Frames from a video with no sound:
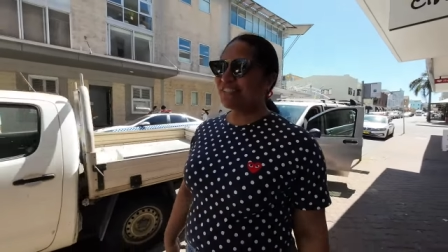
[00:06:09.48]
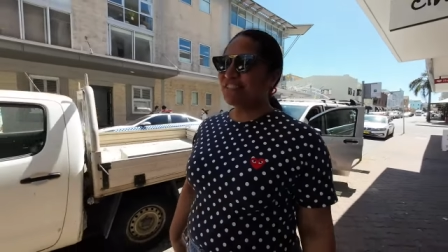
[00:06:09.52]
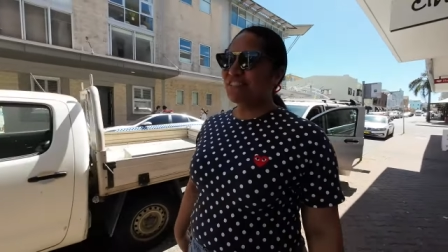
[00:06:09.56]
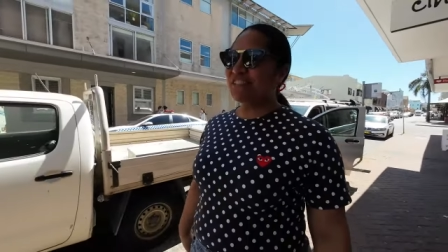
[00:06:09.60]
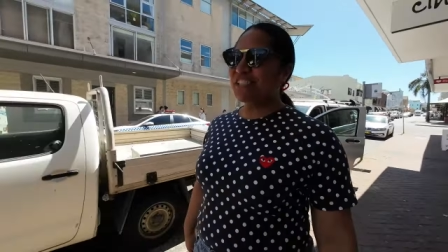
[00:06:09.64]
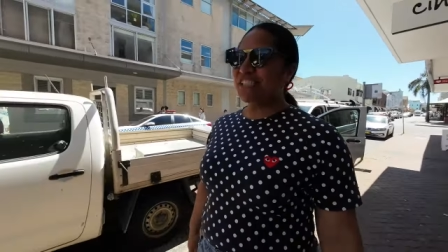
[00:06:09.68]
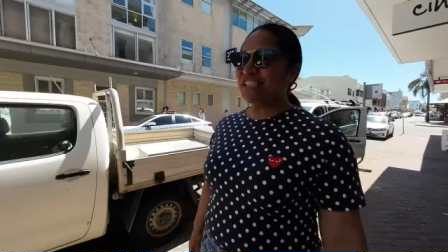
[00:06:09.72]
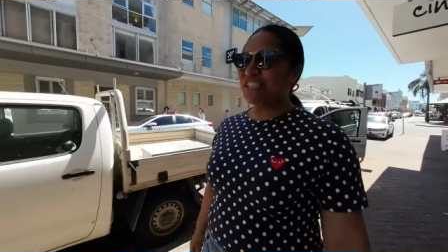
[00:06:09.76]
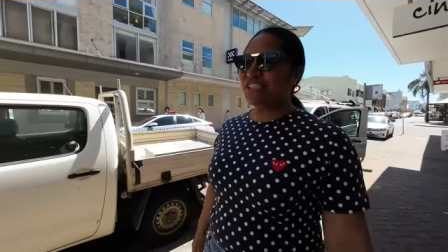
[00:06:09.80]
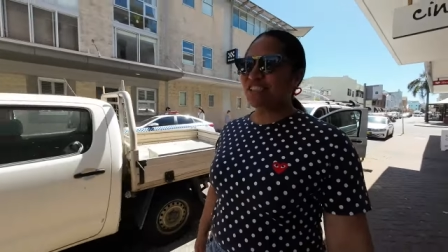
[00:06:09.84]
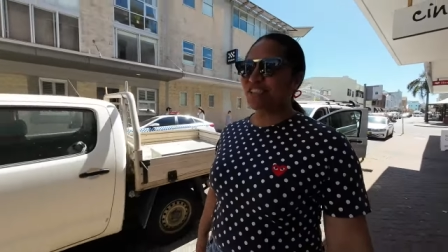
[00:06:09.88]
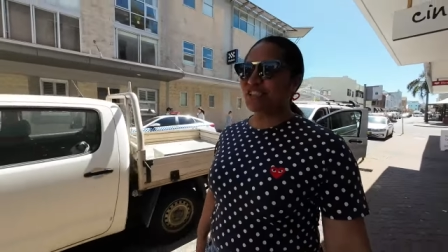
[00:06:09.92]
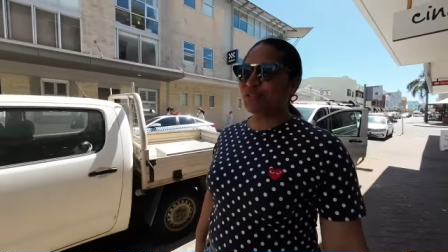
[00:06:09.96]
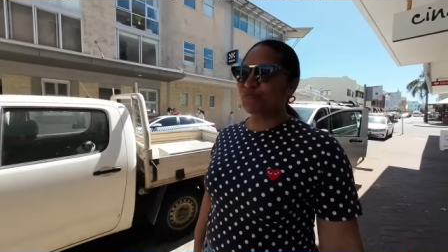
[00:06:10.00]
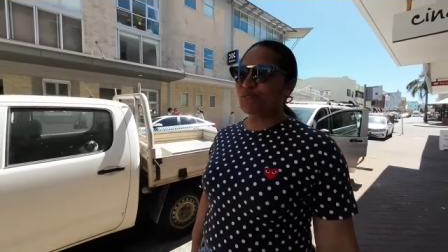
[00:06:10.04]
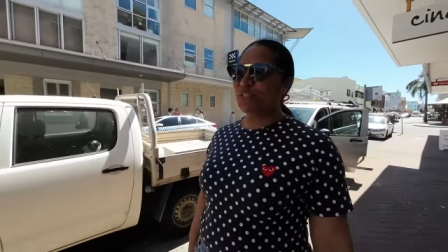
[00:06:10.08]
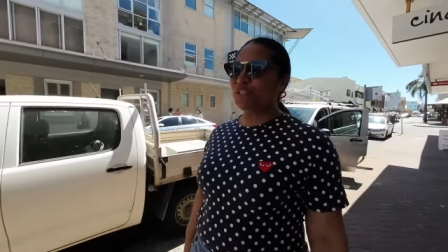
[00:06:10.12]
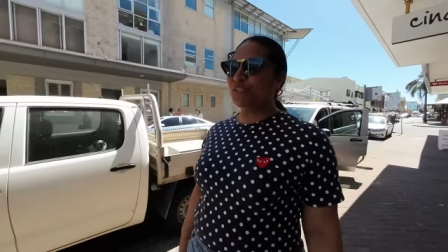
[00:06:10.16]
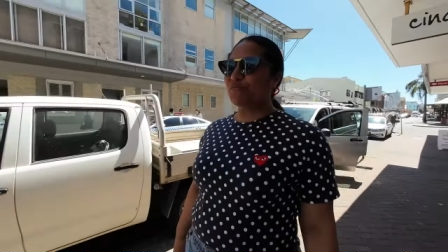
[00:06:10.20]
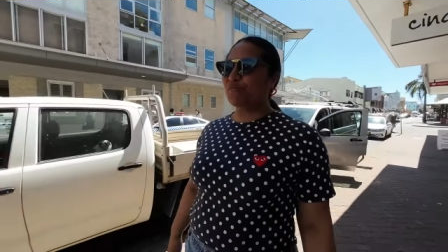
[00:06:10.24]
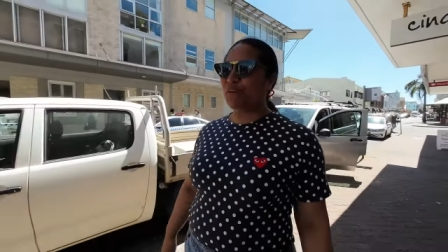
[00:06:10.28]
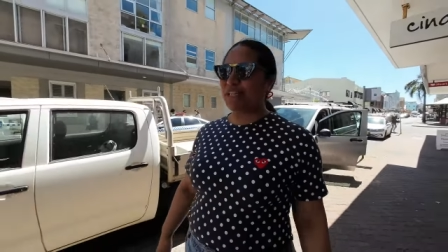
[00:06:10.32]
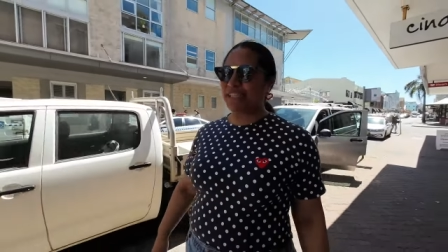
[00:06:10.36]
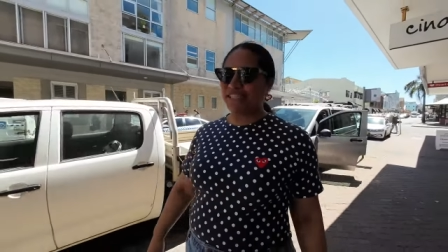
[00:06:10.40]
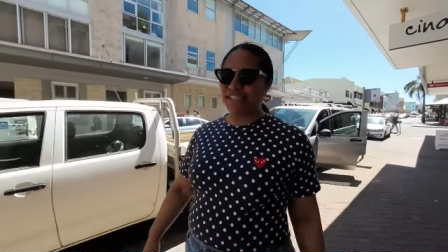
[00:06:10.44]
yeah. always good when
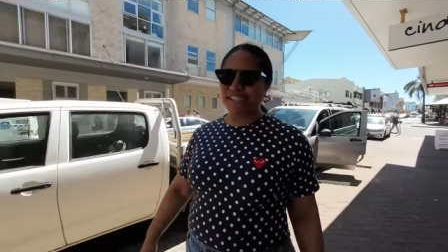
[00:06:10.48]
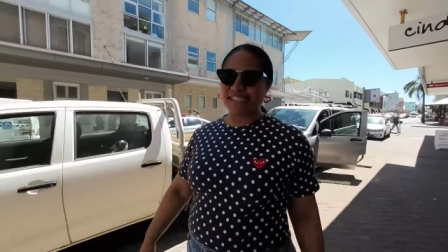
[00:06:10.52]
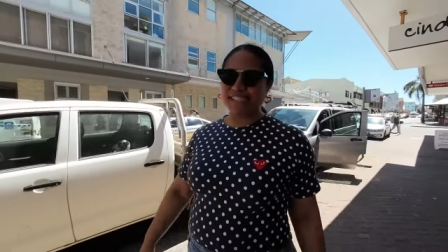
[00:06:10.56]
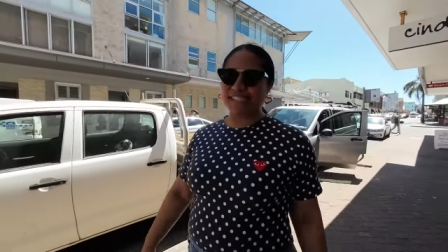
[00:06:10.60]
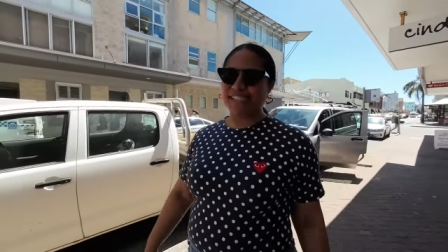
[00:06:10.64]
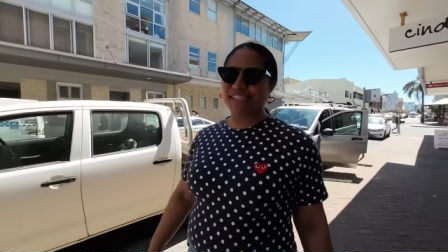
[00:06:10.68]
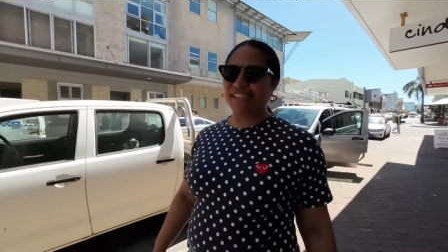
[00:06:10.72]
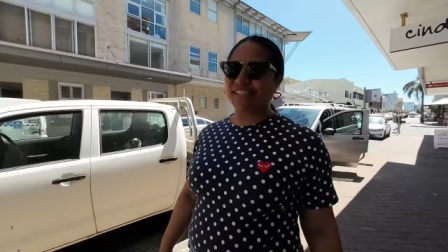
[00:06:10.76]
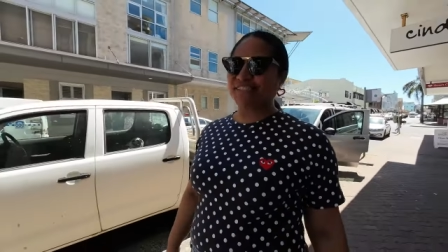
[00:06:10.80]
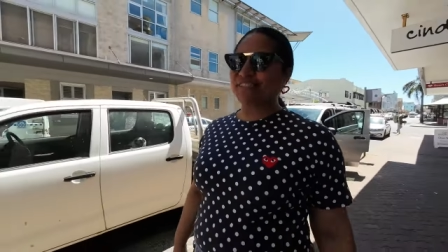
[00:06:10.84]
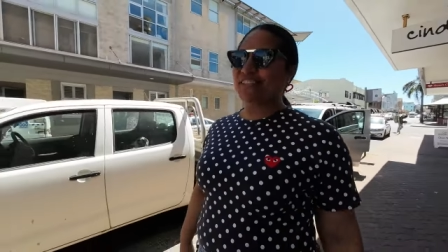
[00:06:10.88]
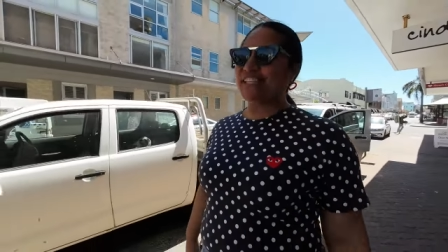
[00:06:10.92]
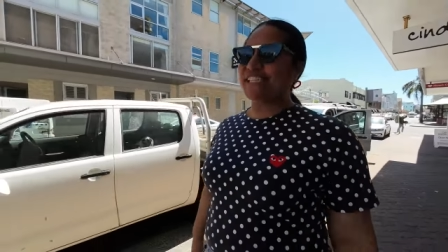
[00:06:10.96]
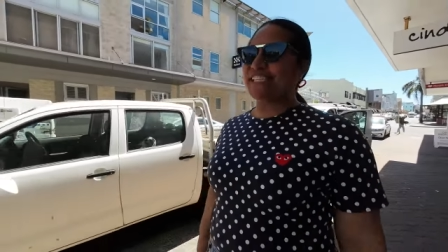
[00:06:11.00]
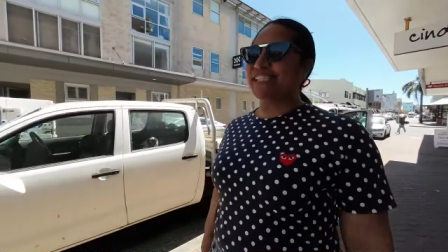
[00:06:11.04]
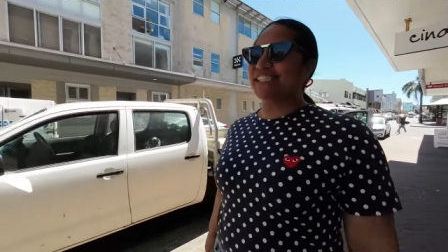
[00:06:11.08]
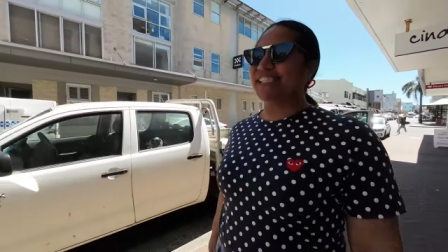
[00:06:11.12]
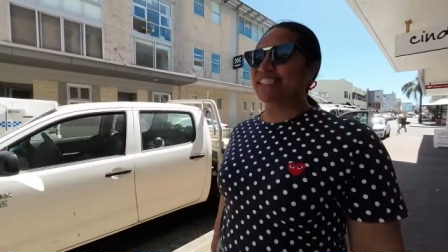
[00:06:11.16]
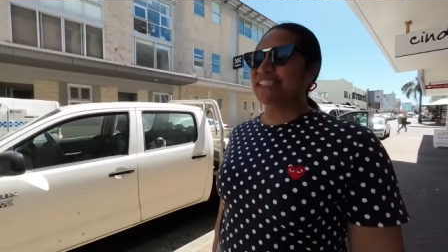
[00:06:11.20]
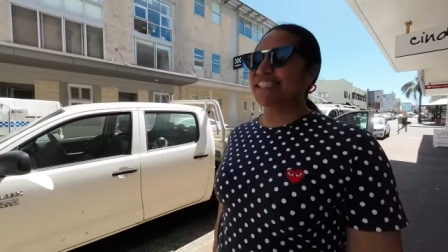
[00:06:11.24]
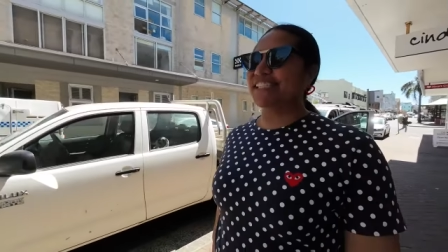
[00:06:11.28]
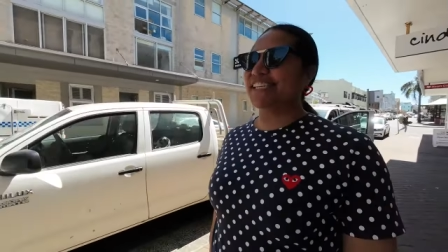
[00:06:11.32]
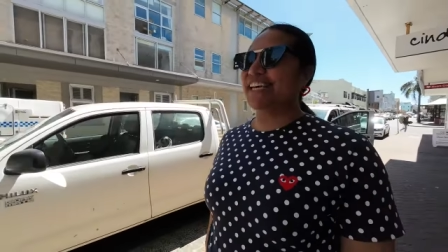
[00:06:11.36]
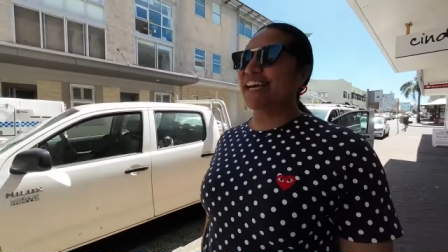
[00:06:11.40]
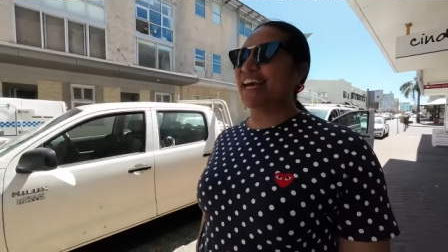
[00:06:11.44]
the 163's
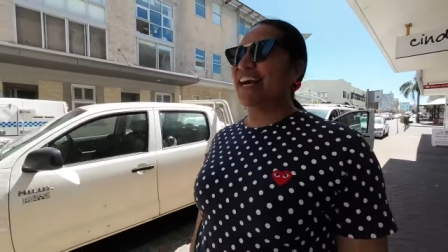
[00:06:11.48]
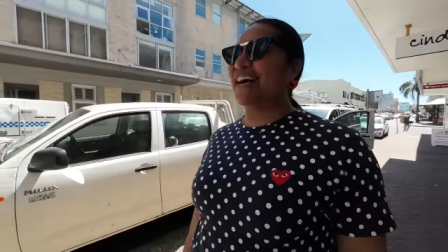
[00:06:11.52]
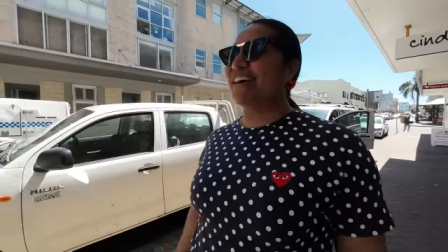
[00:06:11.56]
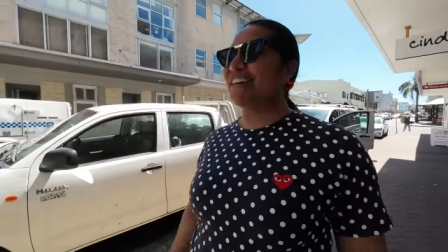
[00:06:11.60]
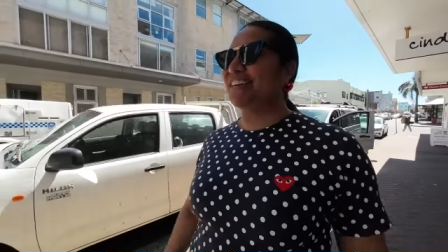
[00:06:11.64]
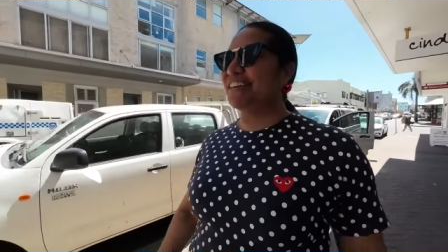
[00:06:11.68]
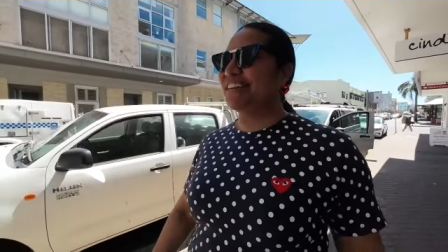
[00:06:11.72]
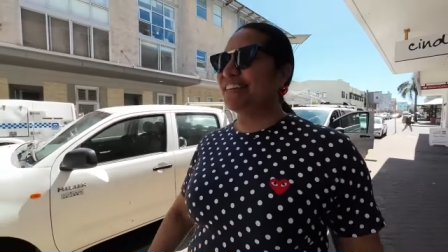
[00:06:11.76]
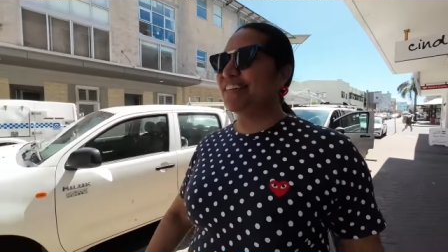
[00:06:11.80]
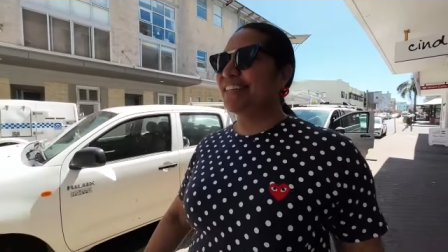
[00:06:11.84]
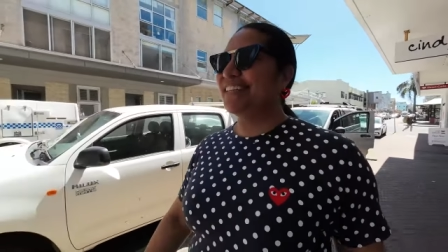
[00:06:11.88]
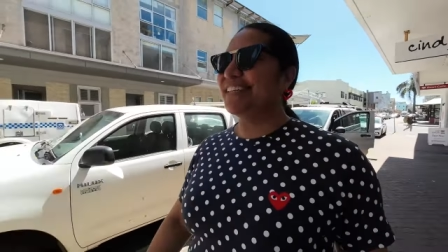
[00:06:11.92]
in town